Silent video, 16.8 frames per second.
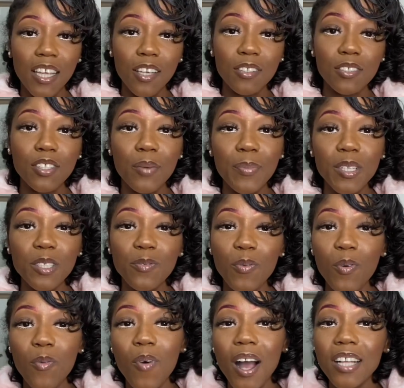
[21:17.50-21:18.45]
you so much
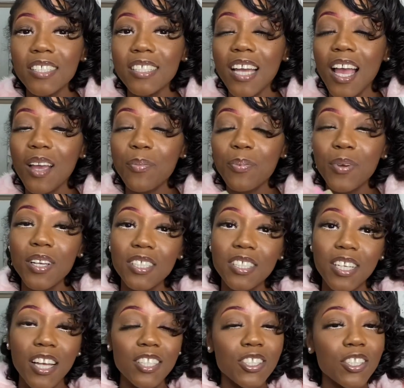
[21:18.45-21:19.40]
for watching. I
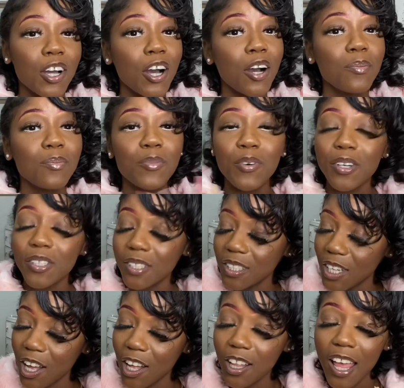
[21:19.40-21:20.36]
appreciate y'all more than
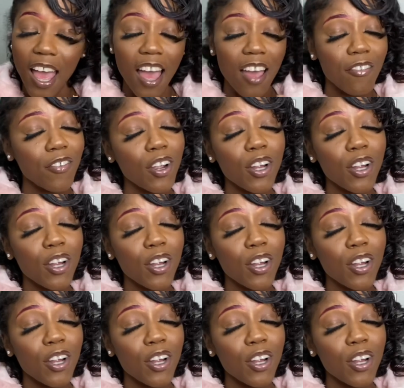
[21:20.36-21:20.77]
y'all ever